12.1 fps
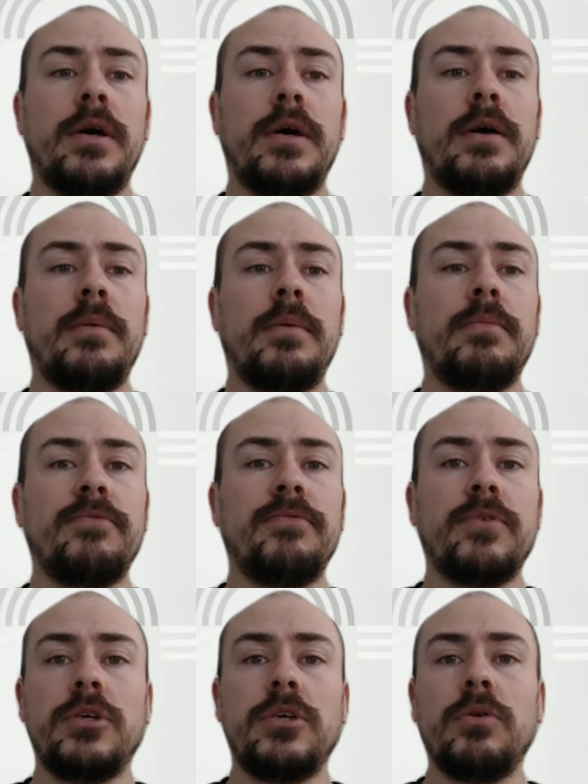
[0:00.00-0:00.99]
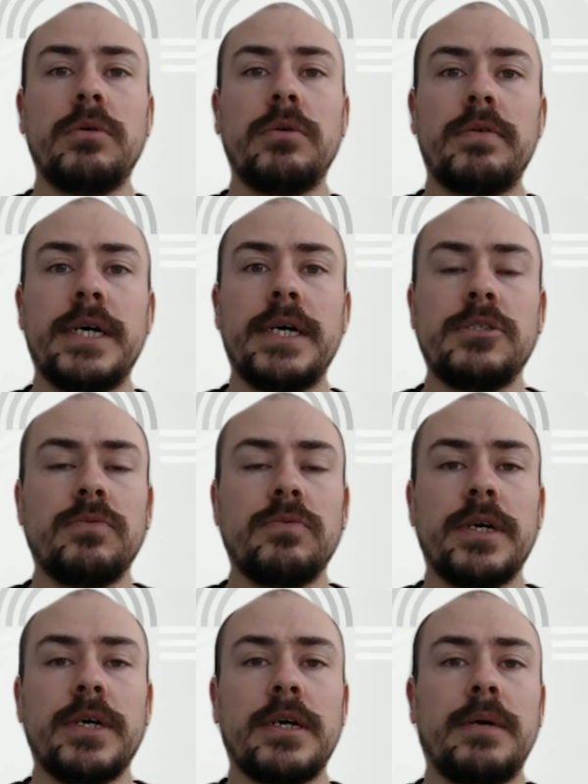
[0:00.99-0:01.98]
for you or I to
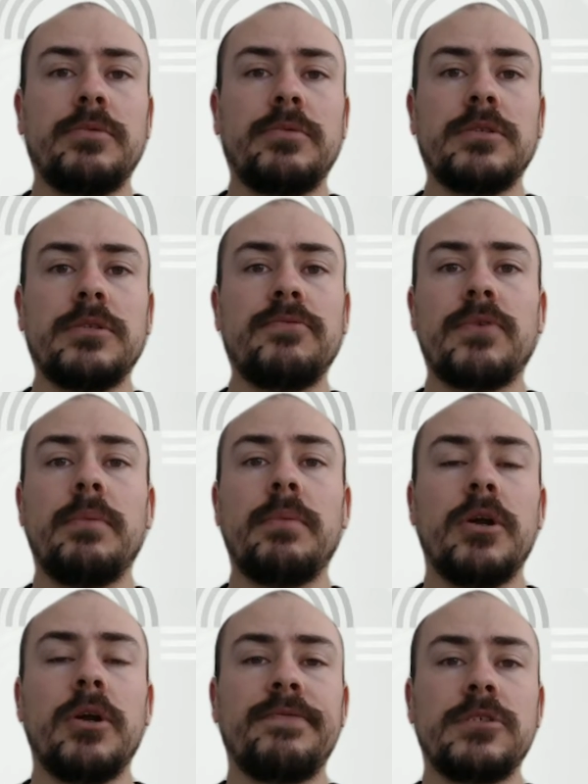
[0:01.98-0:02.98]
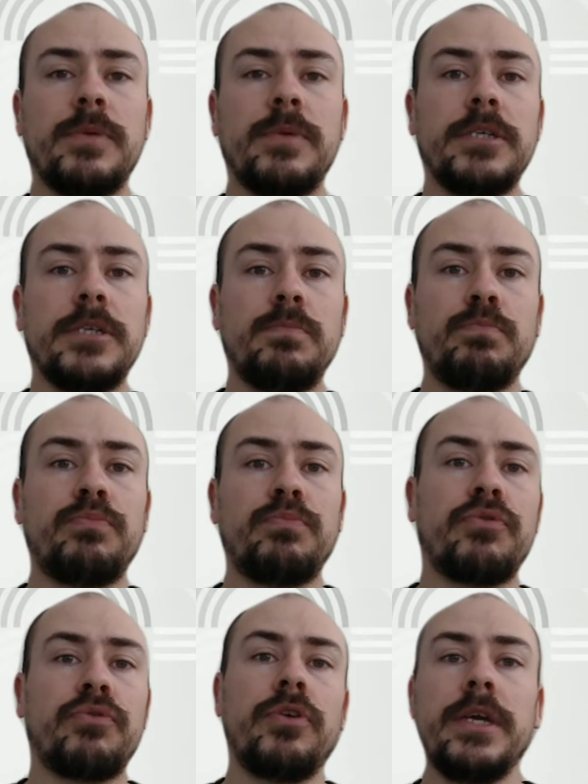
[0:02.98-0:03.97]
work collaborative from an office space
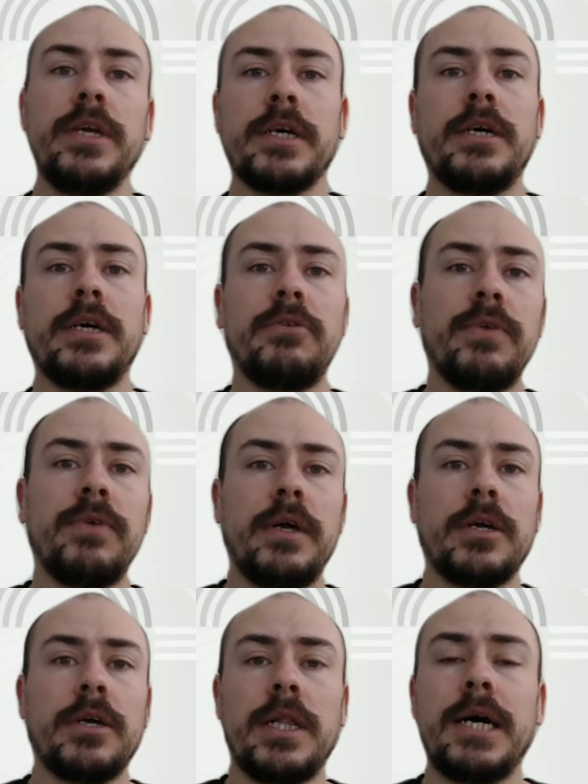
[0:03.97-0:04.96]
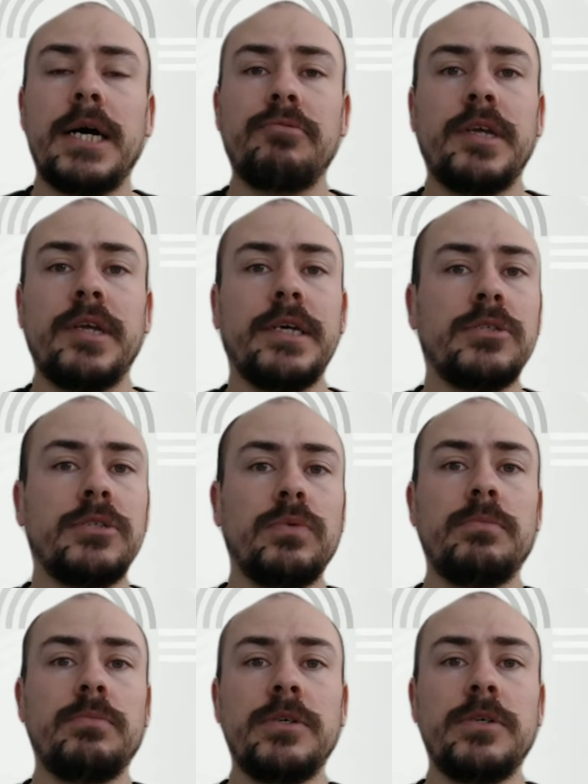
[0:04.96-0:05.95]
pre kind of cloud days,
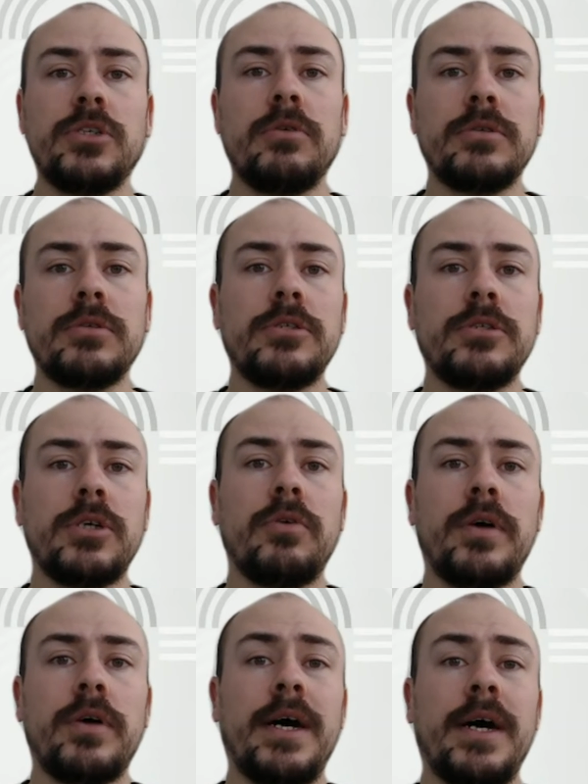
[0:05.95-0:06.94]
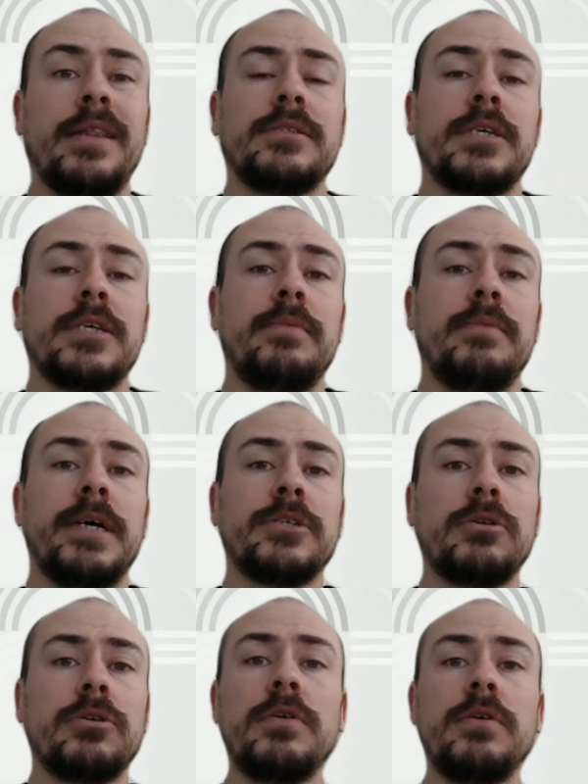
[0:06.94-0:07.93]
we'd be shoulder to shoulder at the same
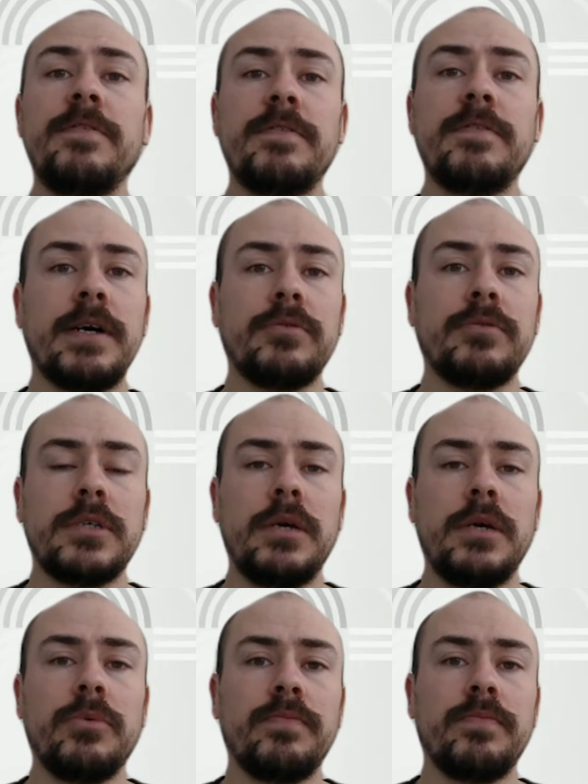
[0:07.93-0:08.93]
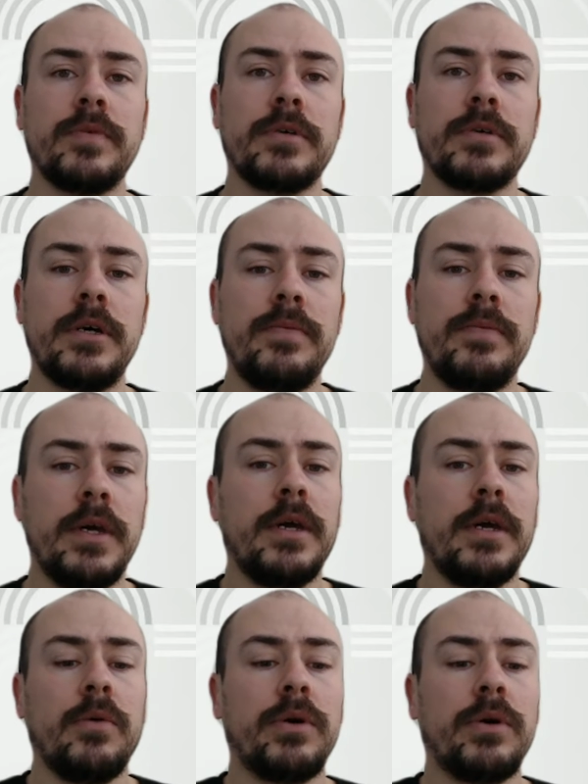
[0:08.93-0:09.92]
desk or even around a table, okay?
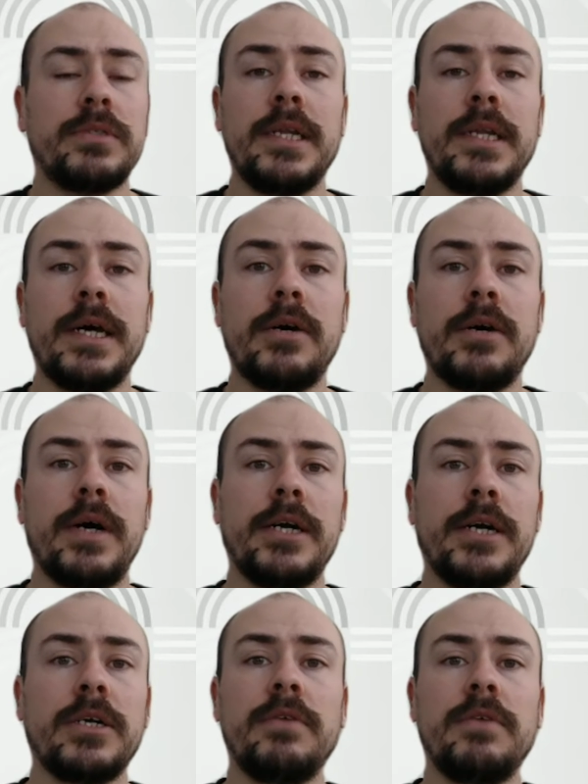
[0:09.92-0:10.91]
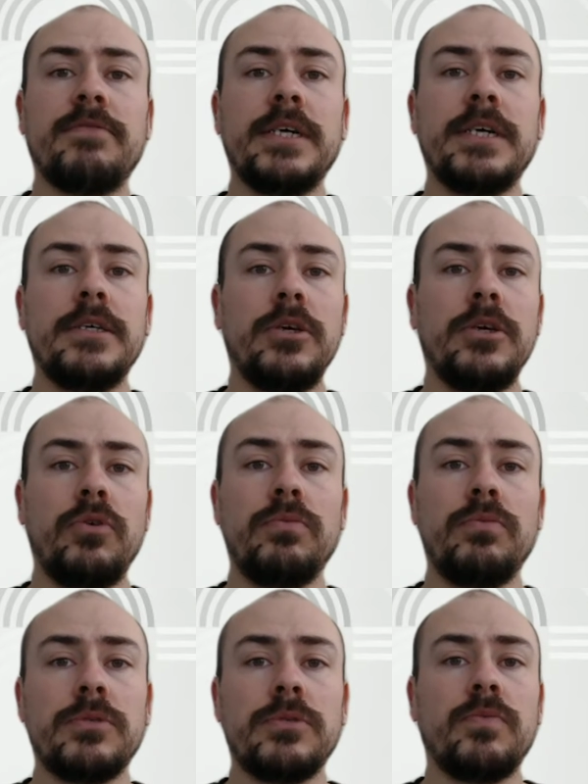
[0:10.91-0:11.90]
Whereas now I can invite
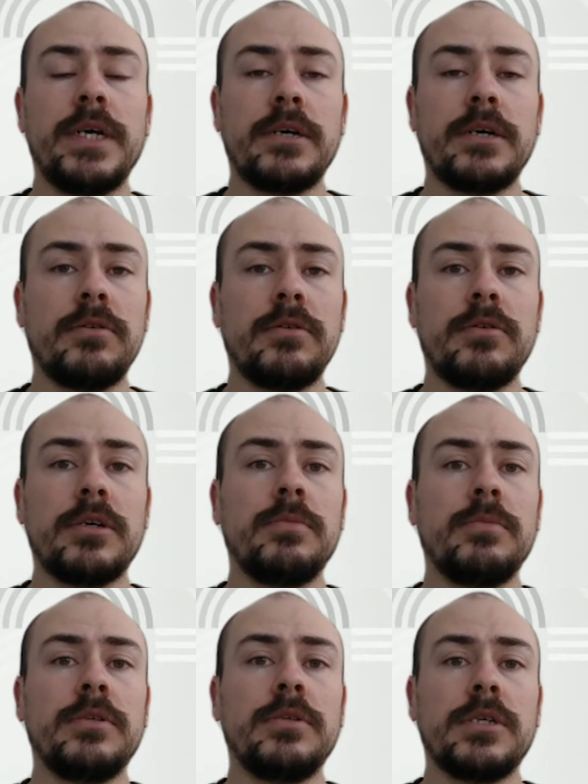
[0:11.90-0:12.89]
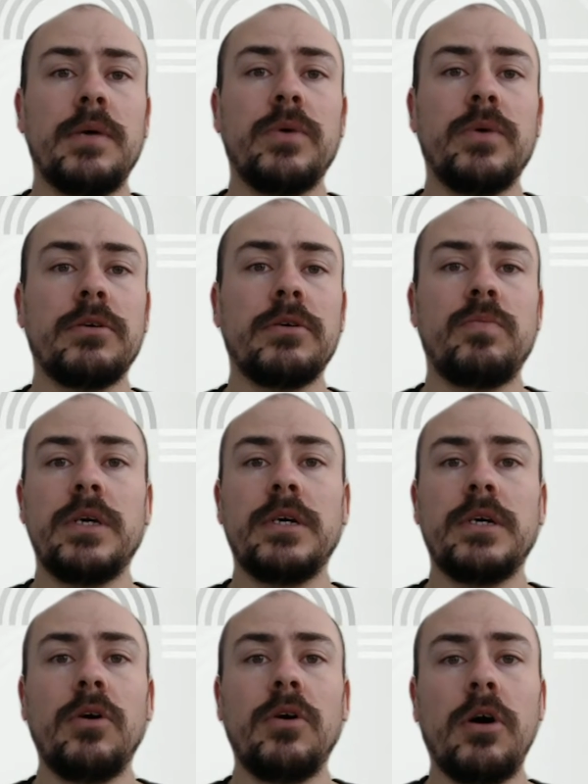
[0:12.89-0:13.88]
you to work on a document and we could be
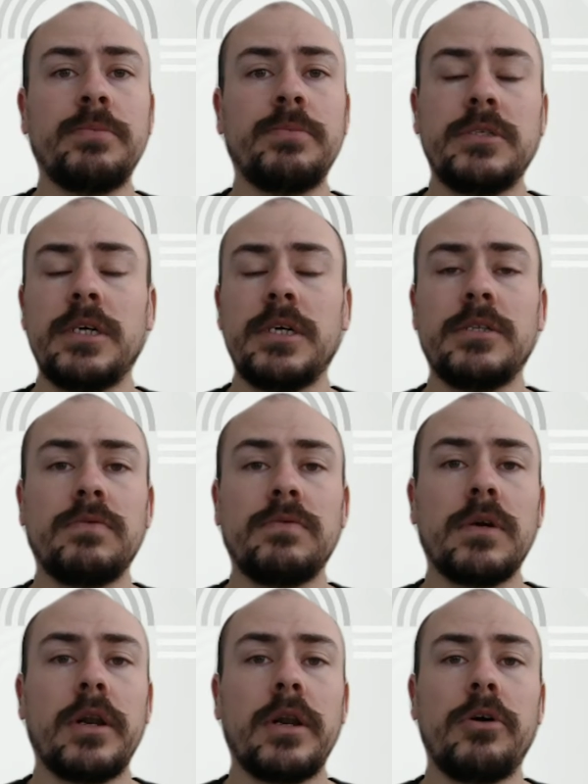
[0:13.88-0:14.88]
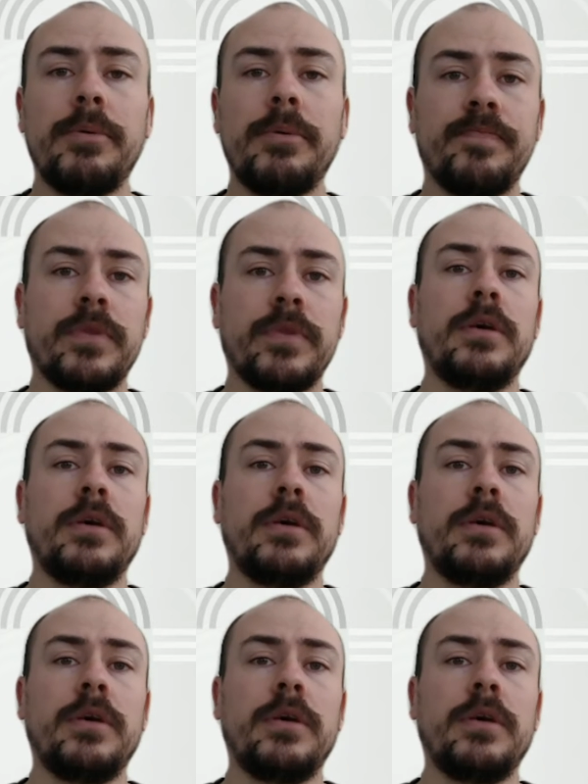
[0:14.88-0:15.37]
at opposite ends of the globe.